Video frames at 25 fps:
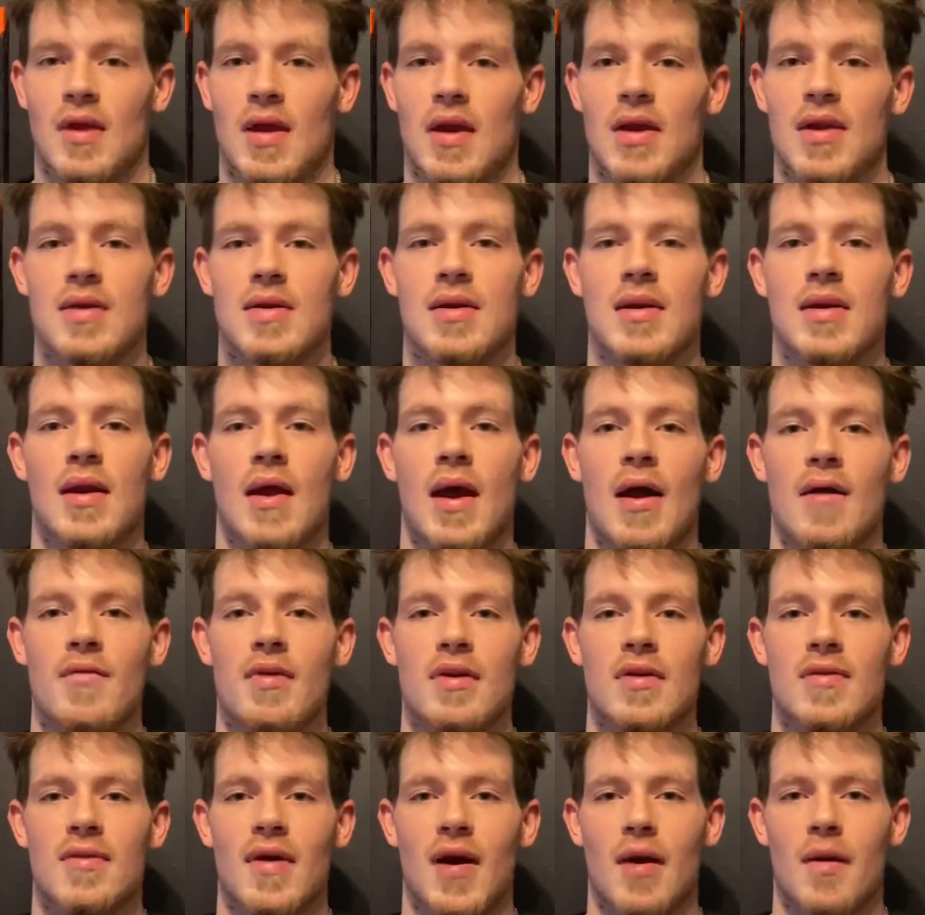didn't have their
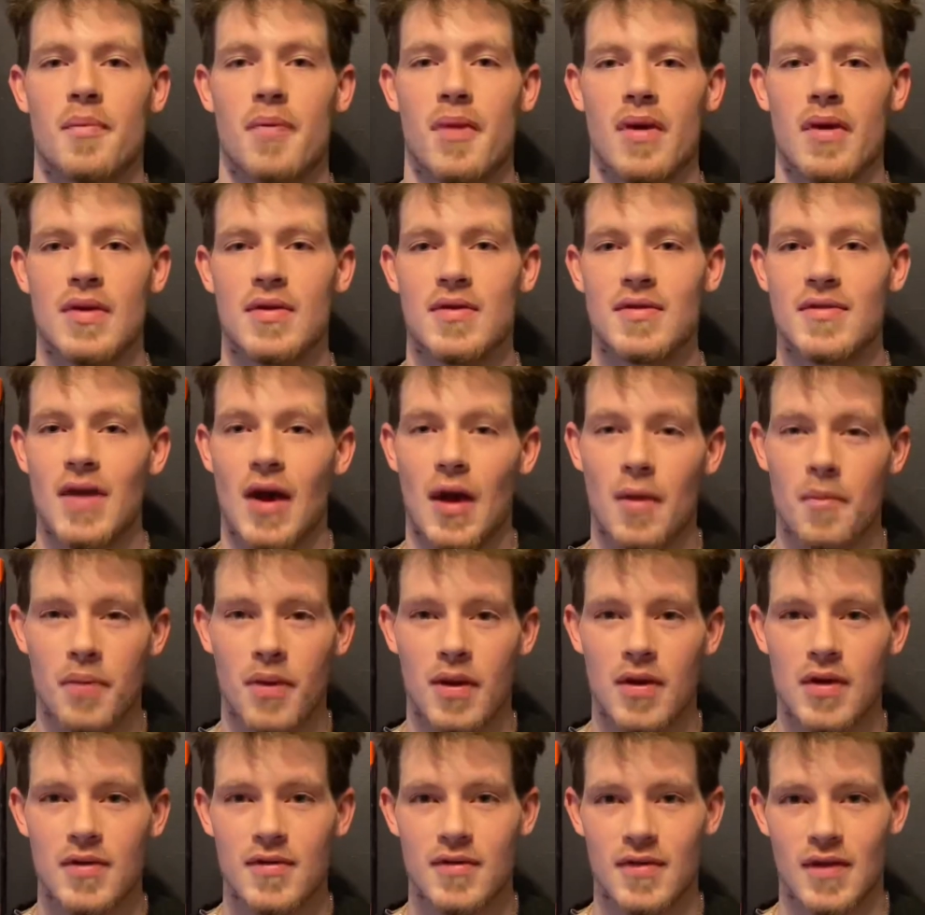top players
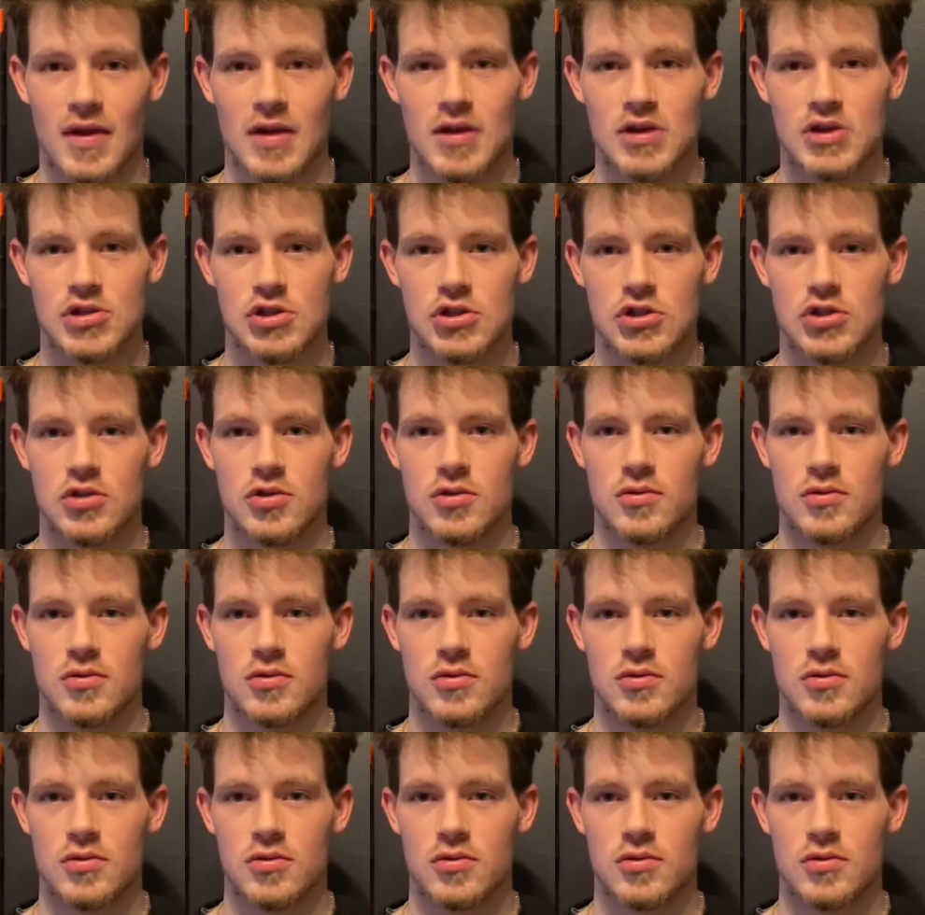are injured,